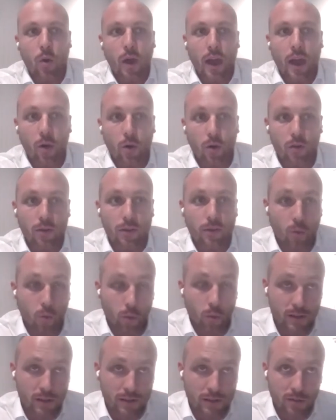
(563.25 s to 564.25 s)

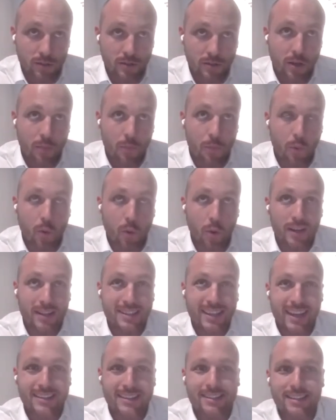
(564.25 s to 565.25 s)
What is also important
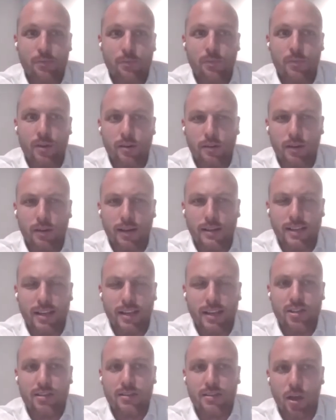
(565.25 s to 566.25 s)
is our tin
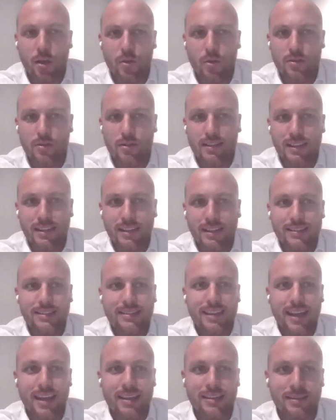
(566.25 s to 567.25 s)
mineralisation is hosted in
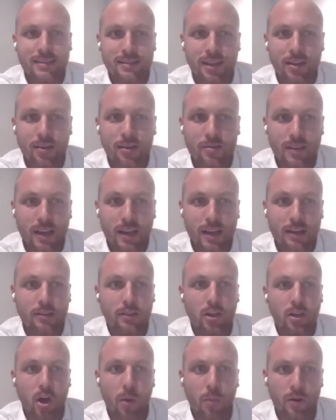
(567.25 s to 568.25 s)
sandstones and
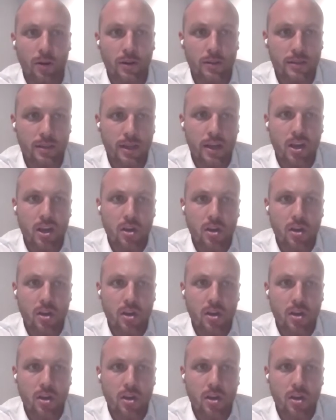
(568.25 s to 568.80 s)
conglomerates,